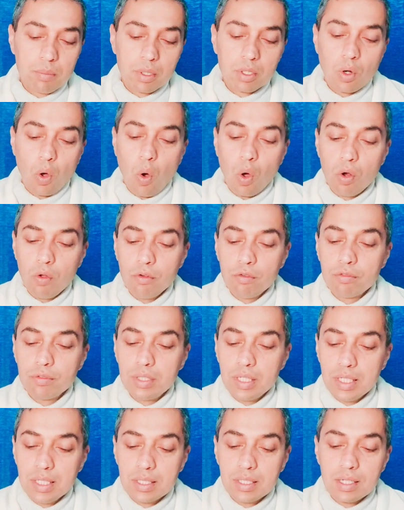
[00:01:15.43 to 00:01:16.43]
but all
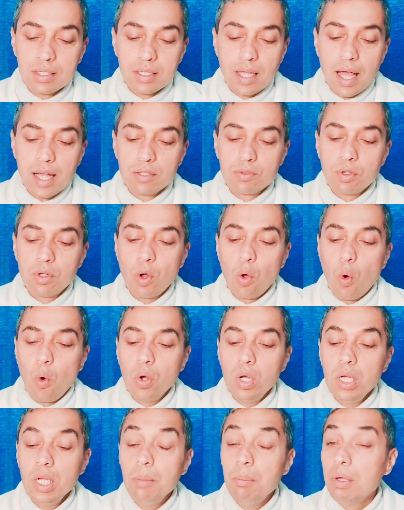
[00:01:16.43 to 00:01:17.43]
of these desires will
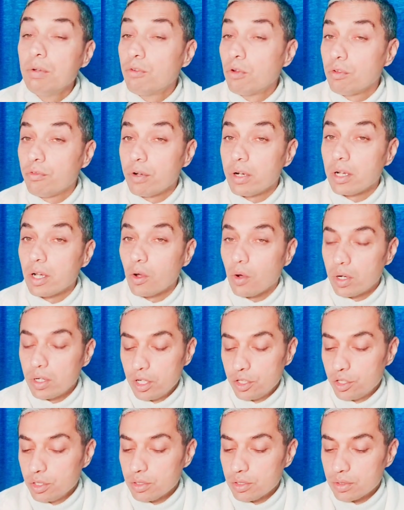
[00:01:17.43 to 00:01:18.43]
only be fulfilled in our
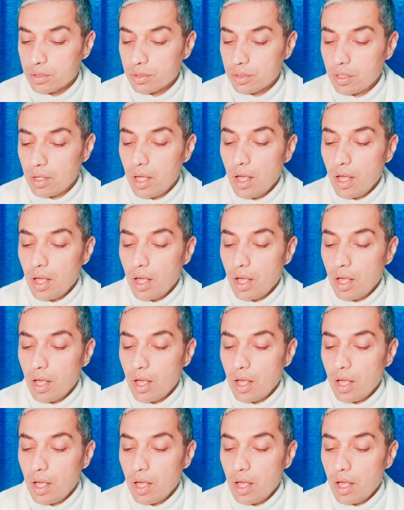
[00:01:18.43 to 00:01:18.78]
conditions.